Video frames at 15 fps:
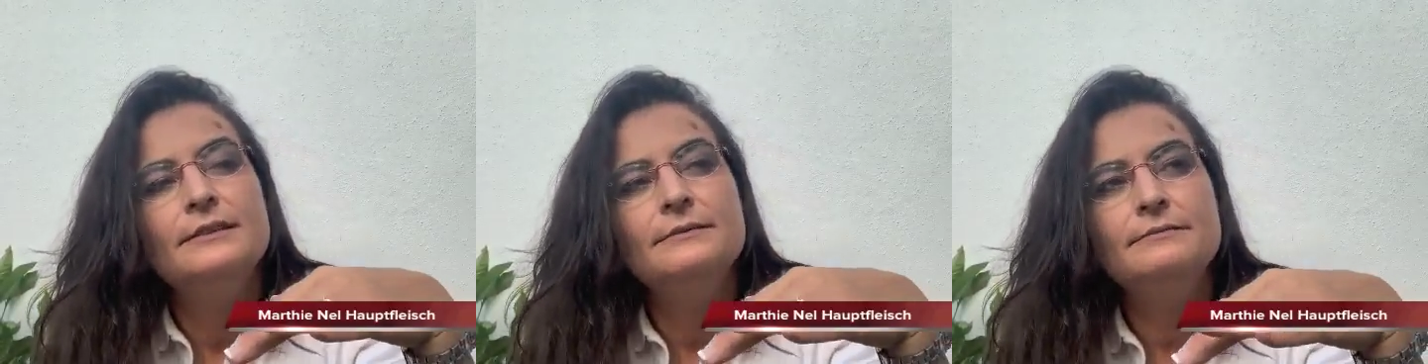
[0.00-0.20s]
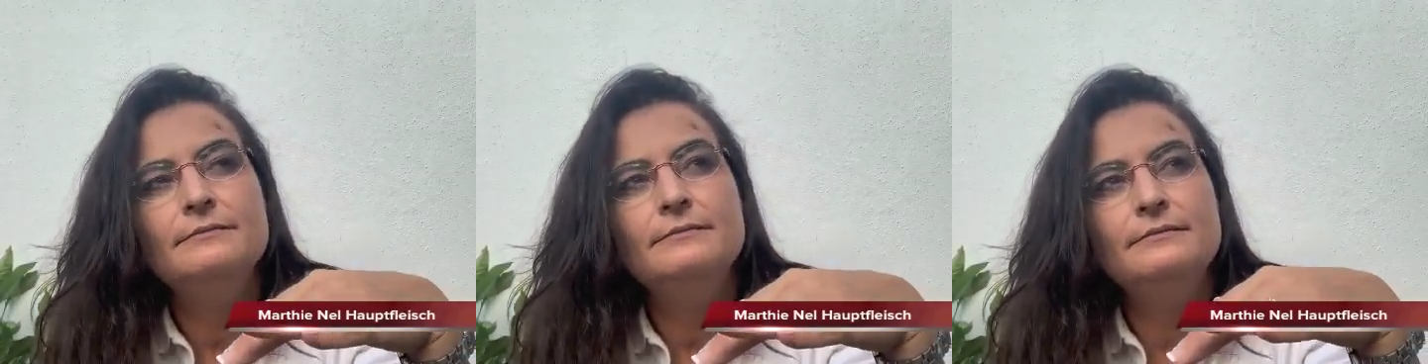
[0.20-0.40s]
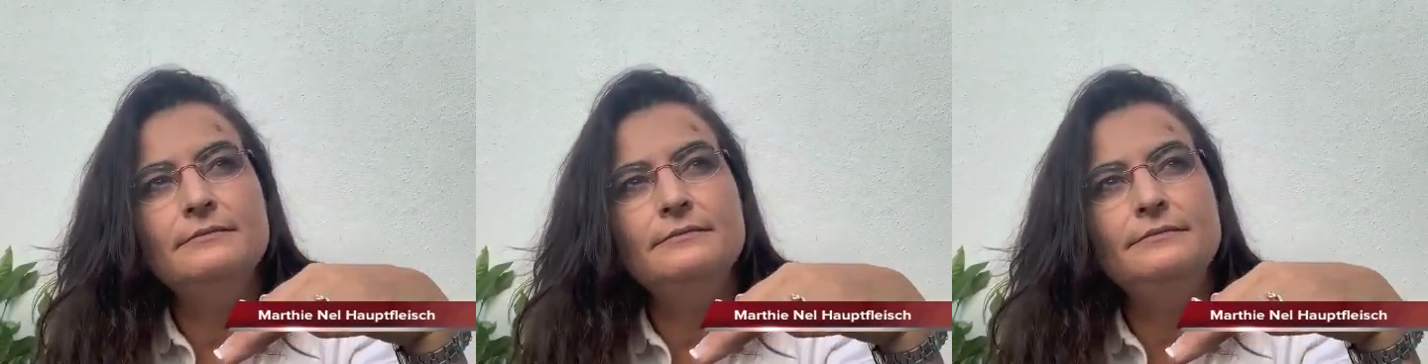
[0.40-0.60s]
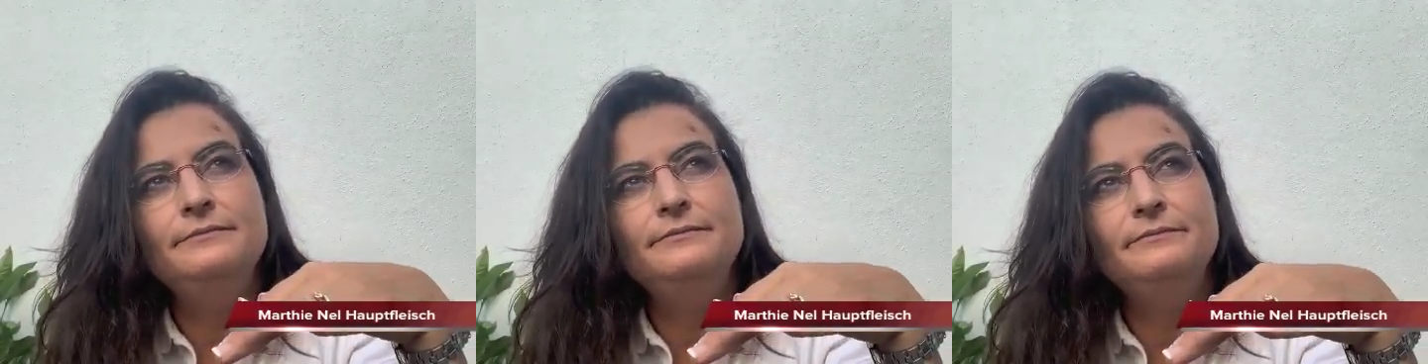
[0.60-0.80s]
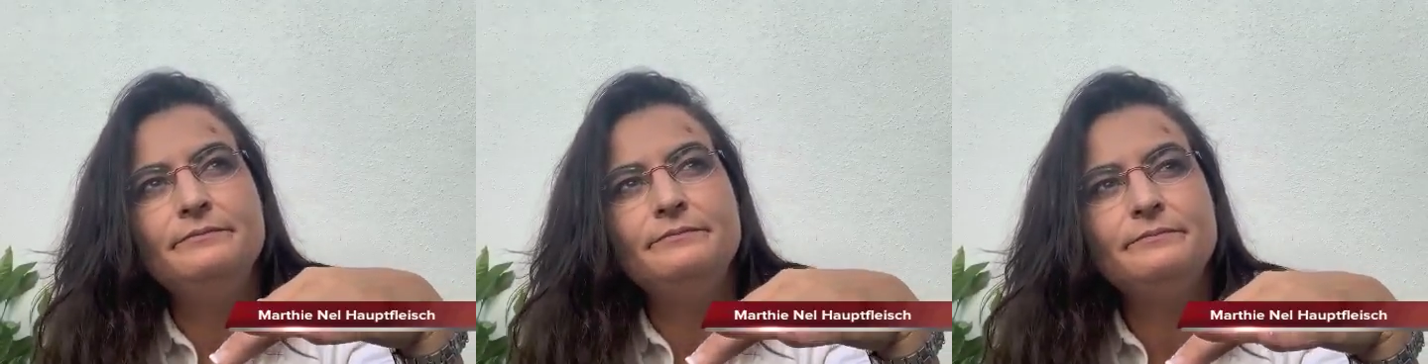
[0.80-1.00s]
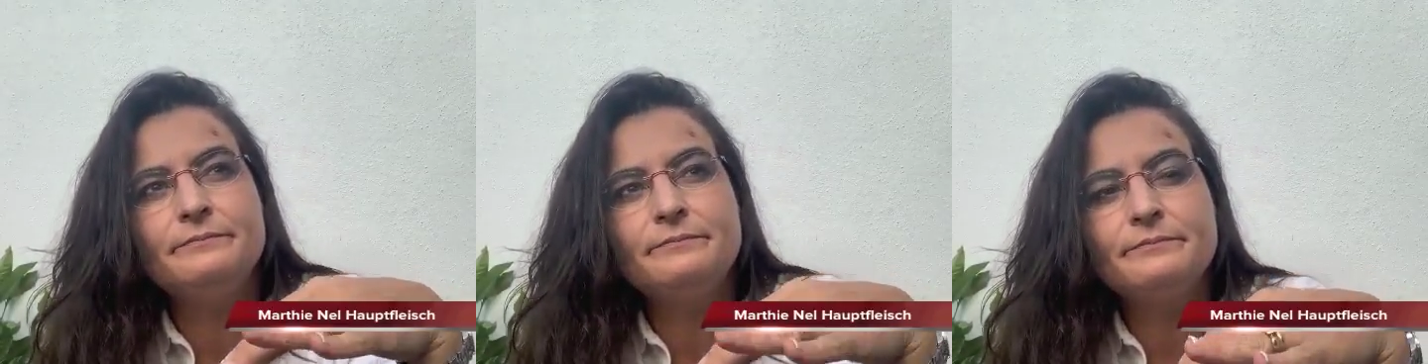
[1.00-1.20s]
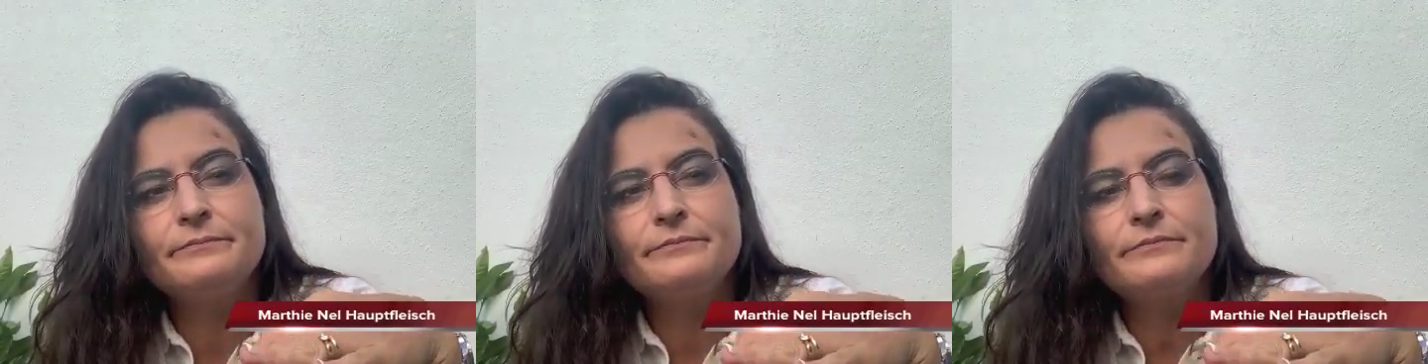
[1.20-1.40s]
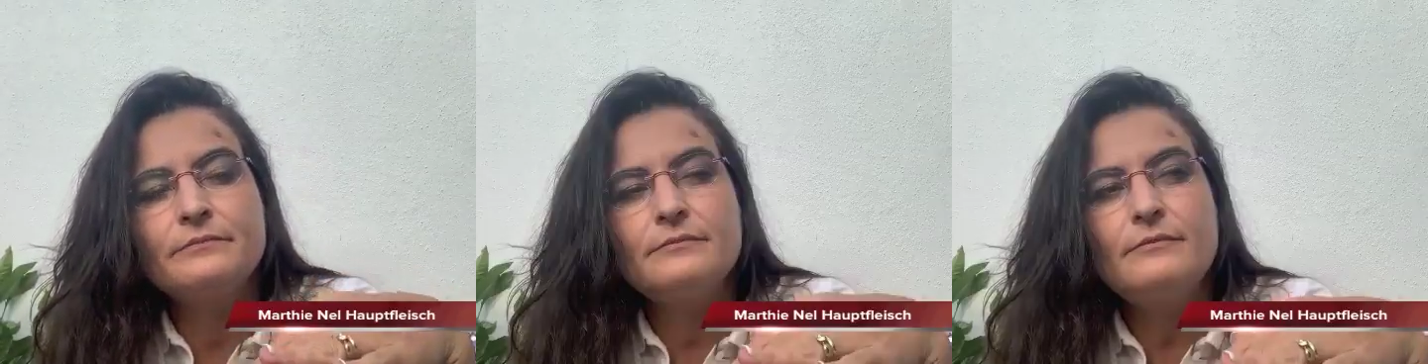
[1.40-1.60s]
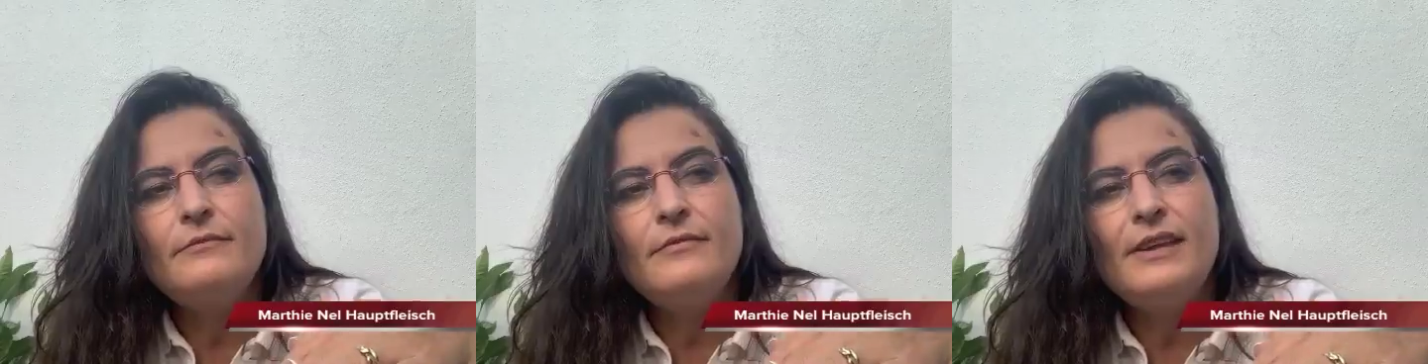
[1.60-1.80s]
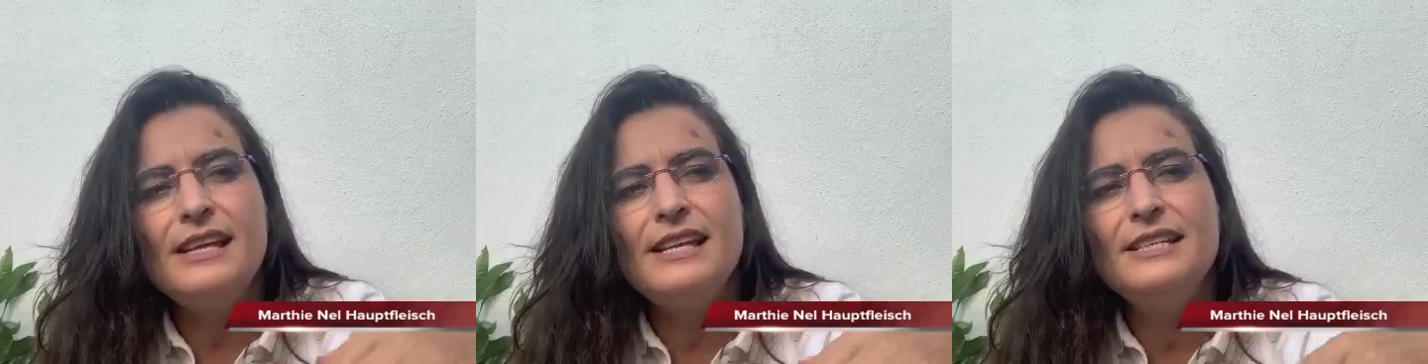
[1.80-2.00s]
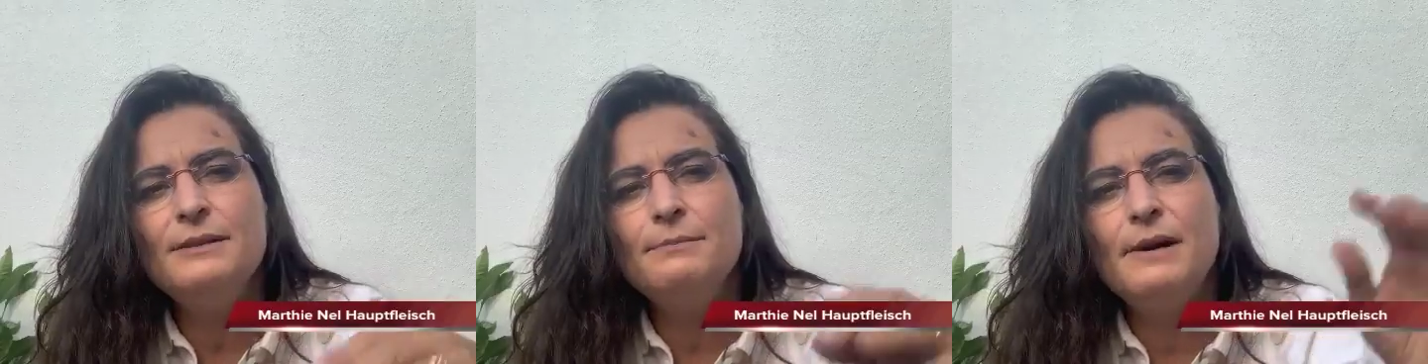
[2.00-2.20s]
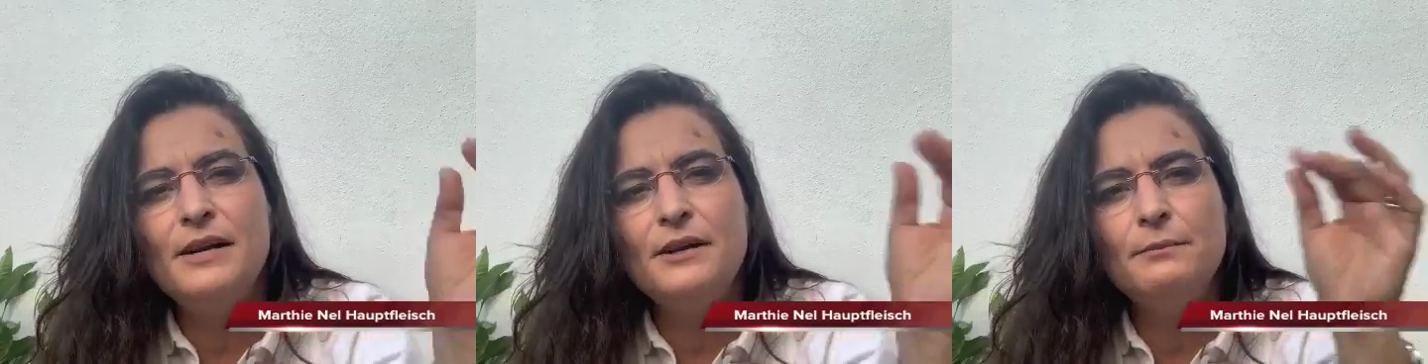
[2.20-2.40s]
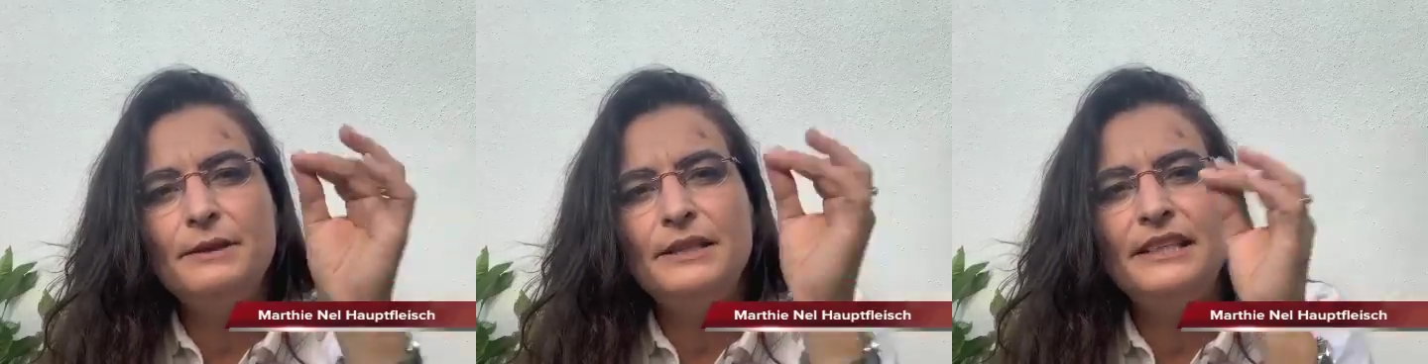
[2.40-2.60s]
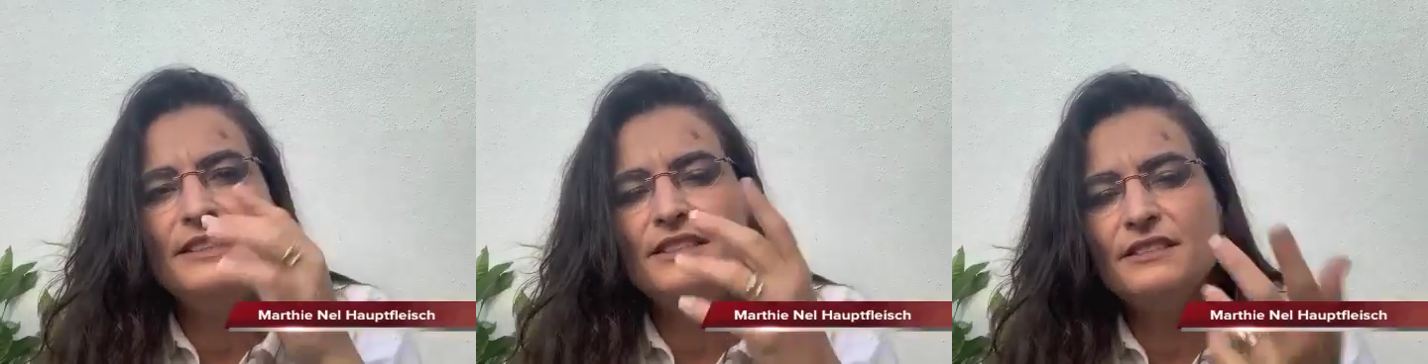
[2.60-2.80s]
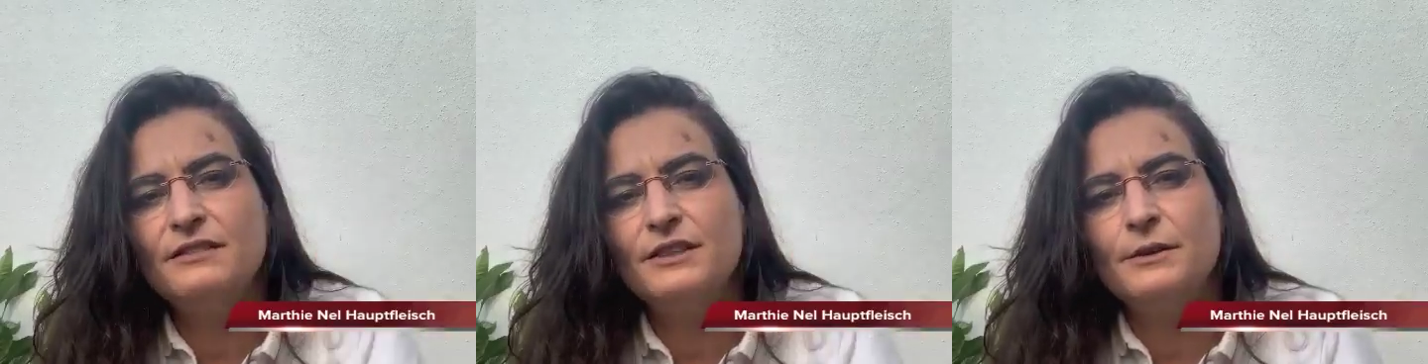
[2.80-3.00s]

It's about a bee. It's